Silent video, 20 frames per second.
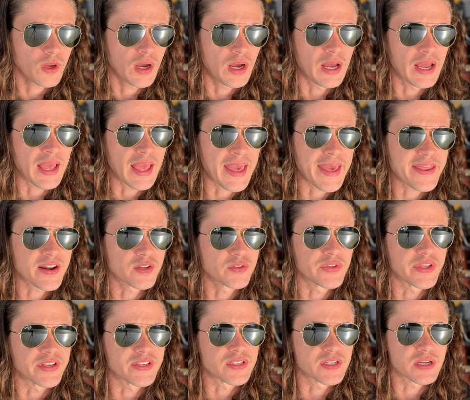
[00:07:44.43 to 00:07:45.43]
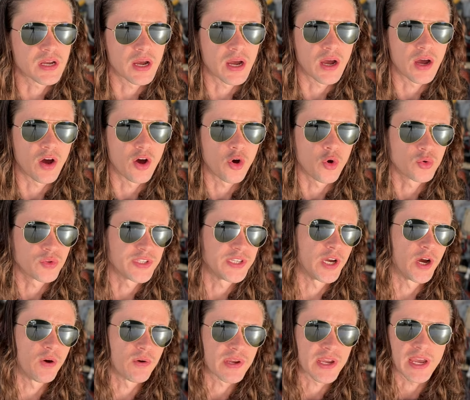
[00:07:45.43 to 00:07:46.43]
I handled it
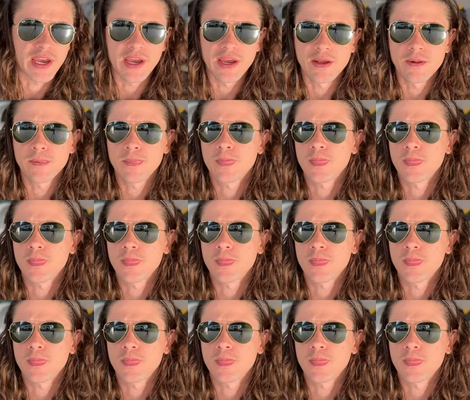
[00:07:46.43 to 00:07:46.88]
only okay.